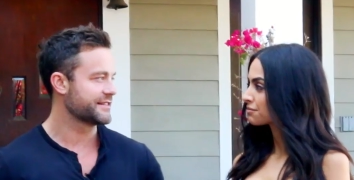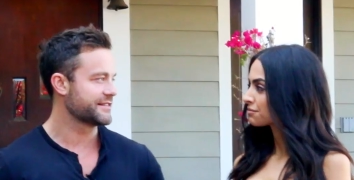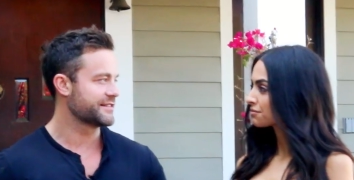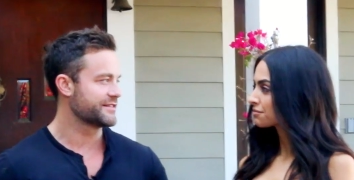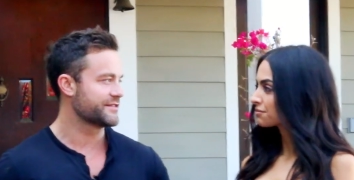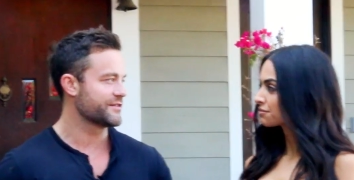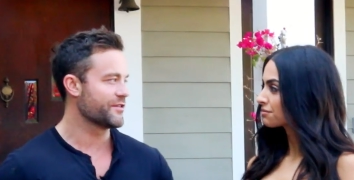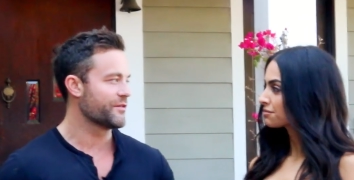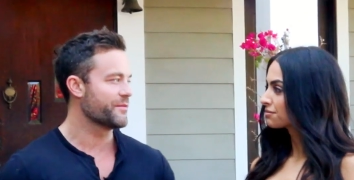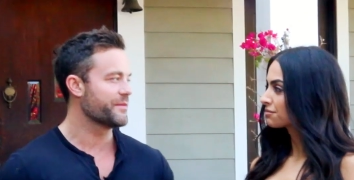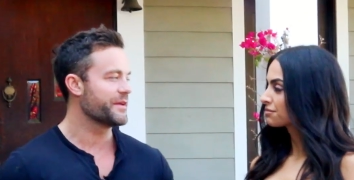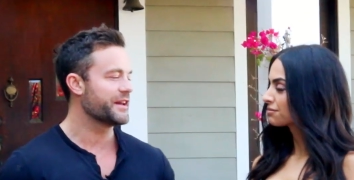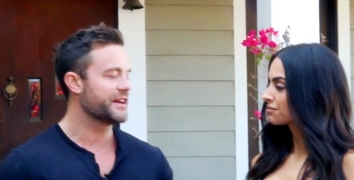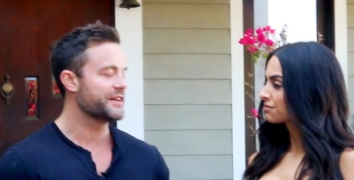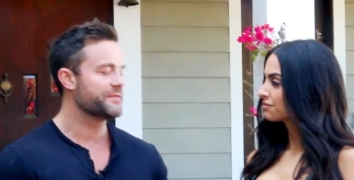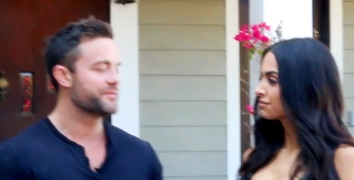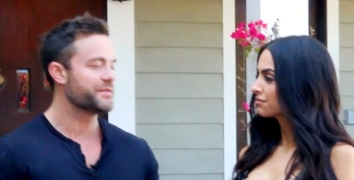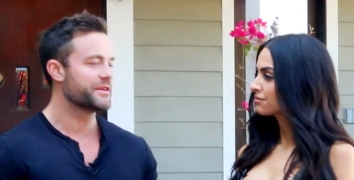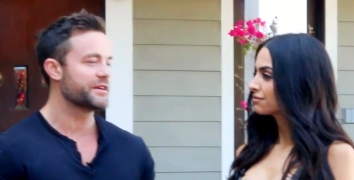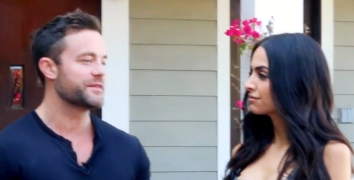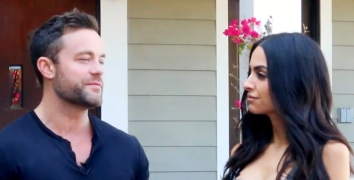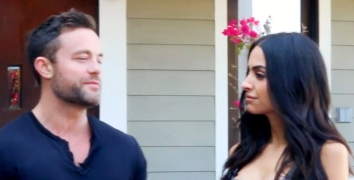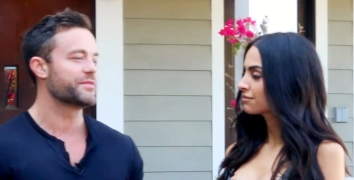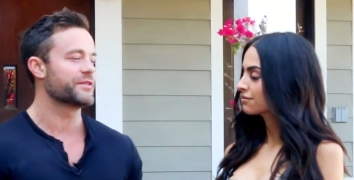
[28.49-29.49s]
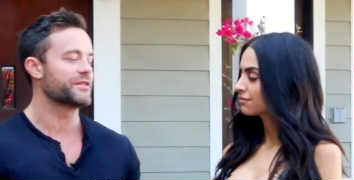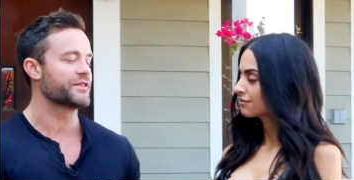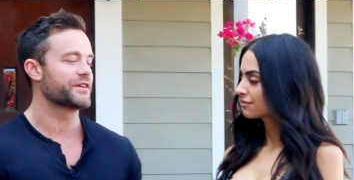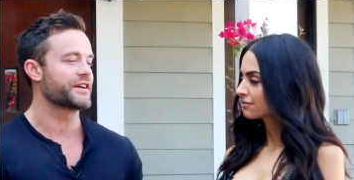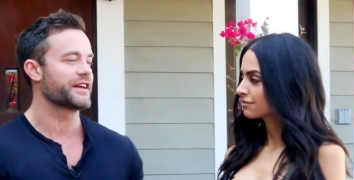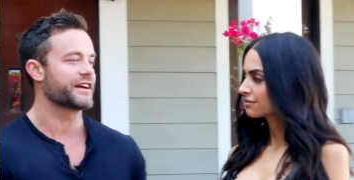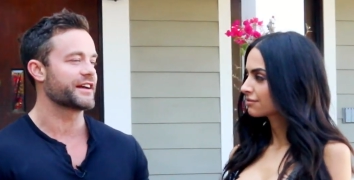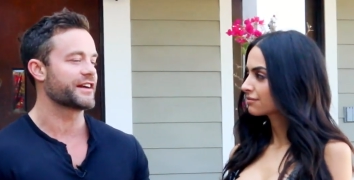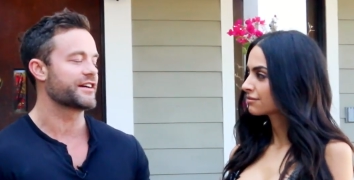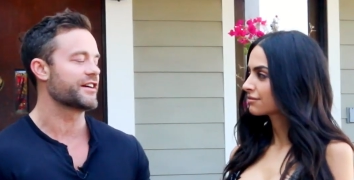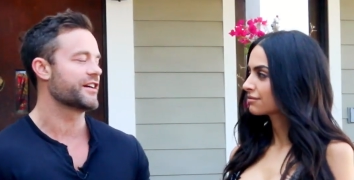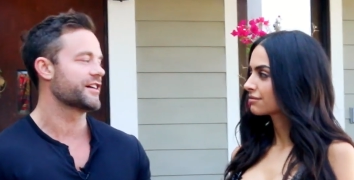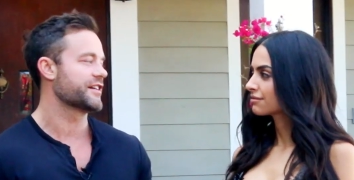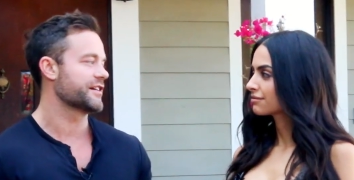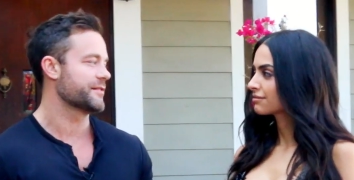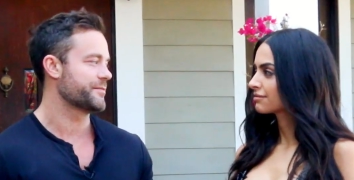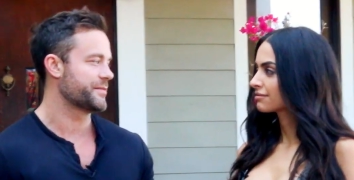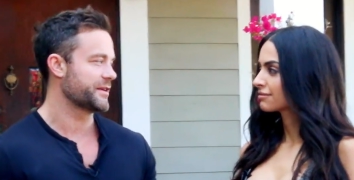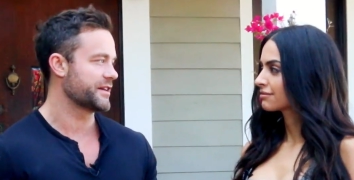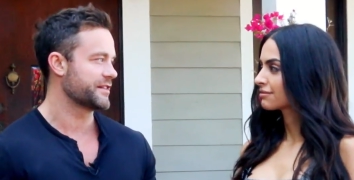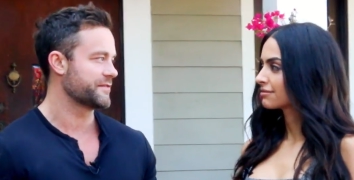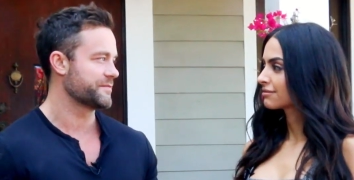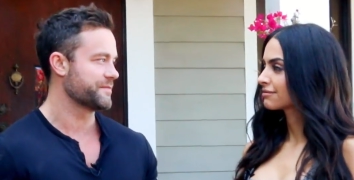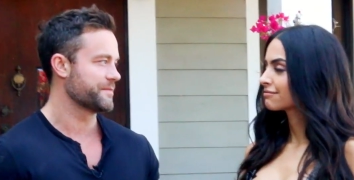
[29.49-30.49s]
Speaker 1: so many people get caught
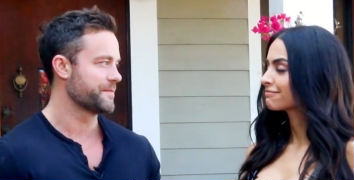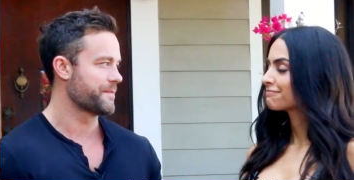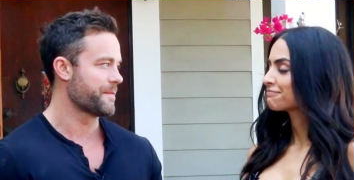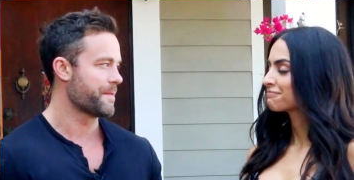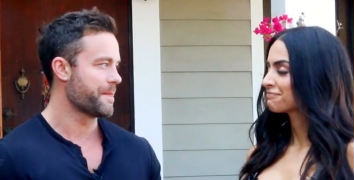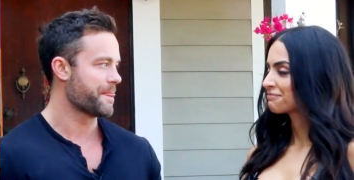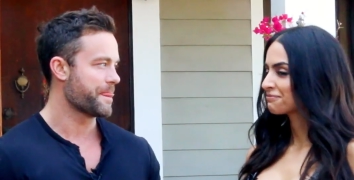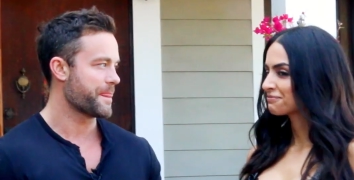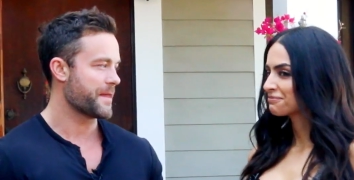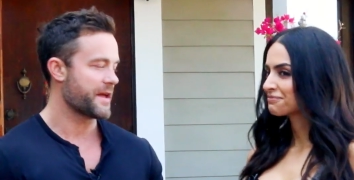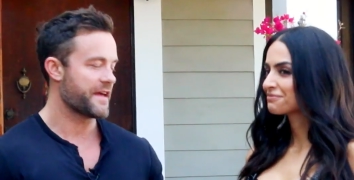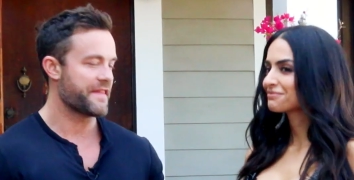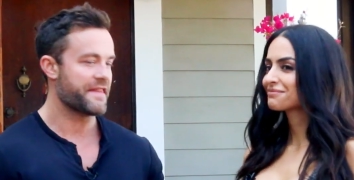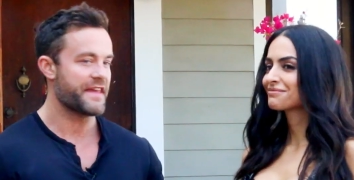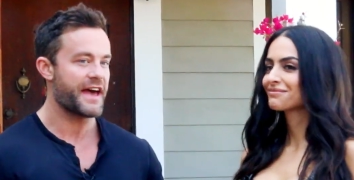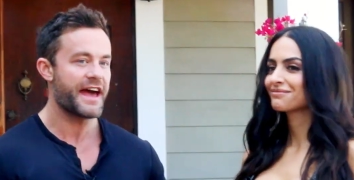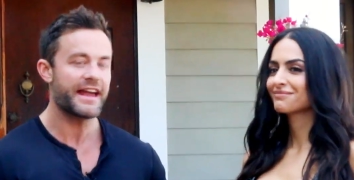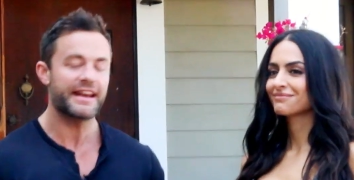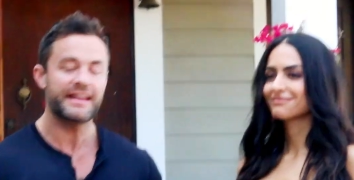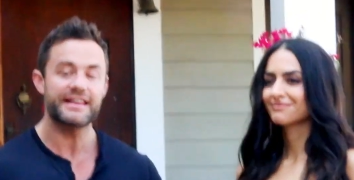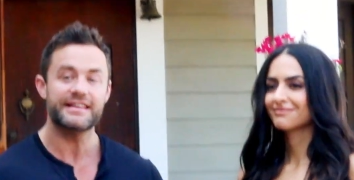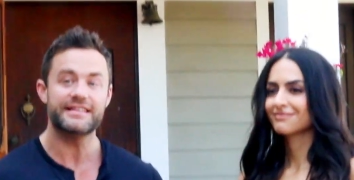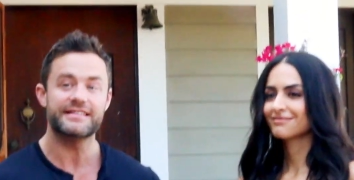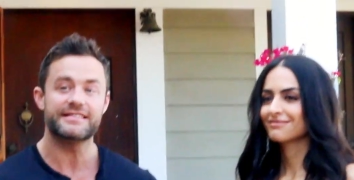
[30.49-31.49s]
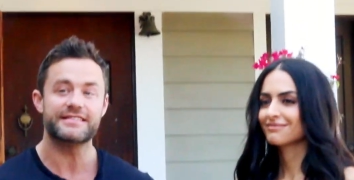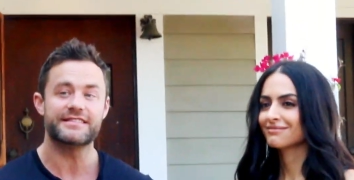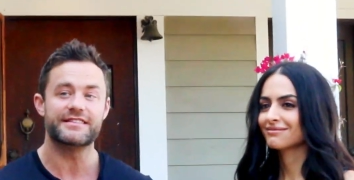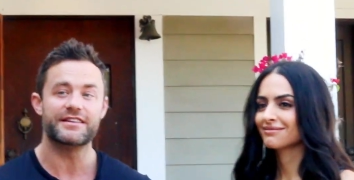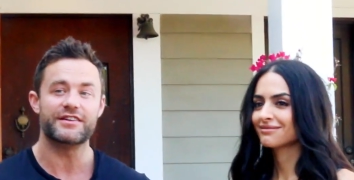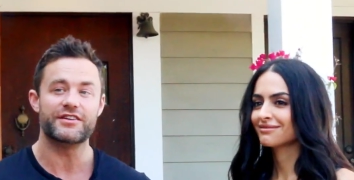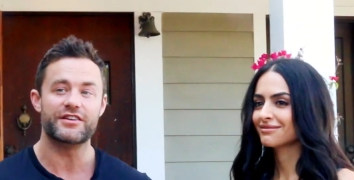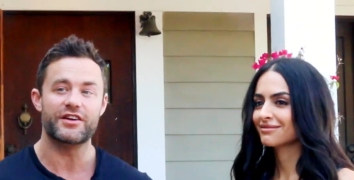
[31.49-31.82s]
up in, and that is the